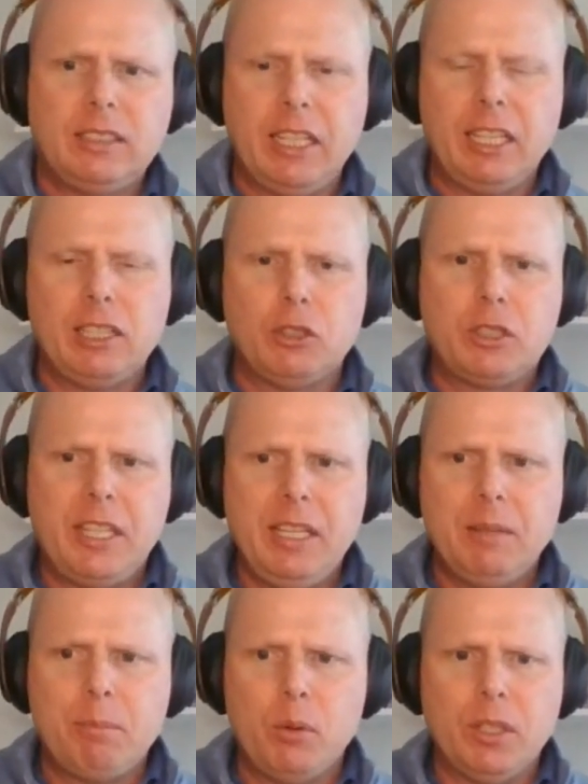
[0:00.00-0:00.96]
Ziegler,
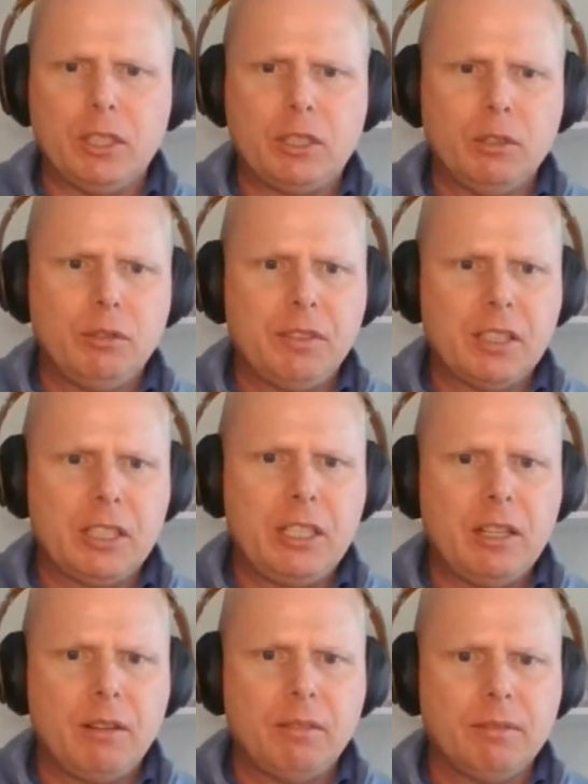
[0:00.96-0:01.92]
10.2 for
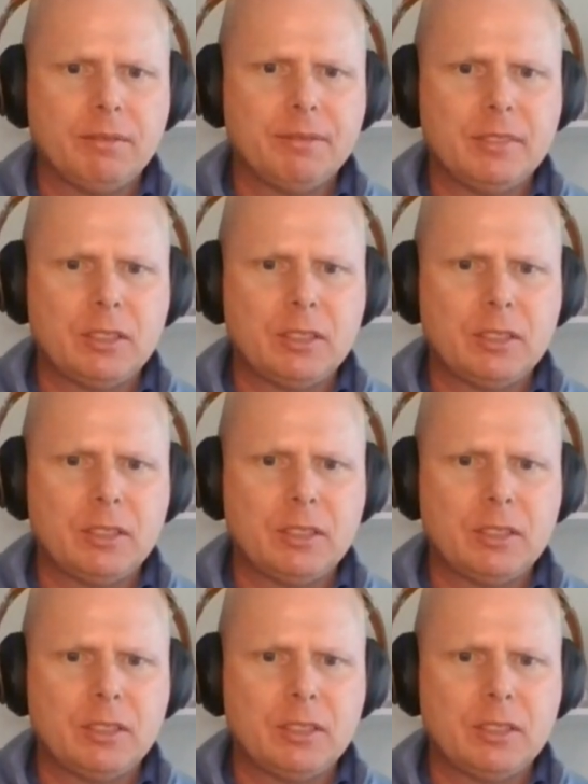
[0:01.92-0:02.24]
the year.